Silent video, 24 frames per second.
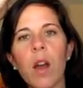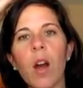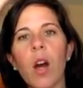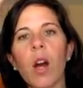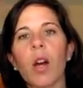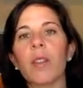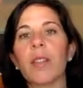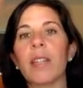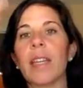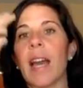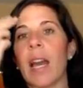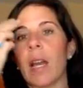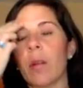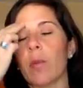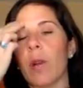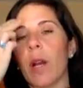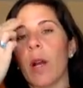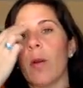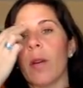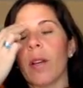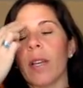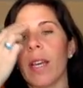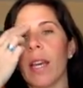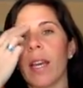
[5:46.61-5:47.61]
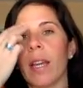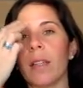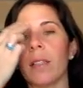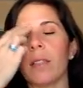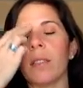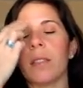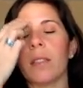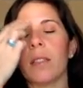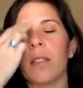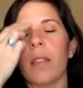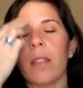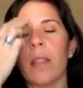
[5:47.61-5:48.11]
on the eyebrow again.
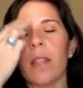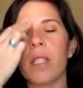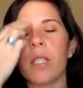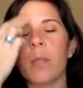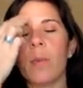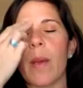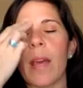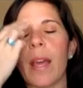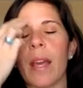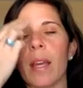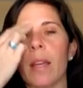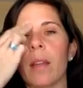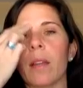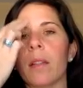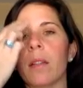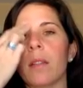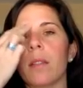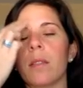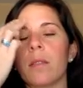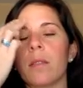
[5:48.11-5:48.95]
This pain,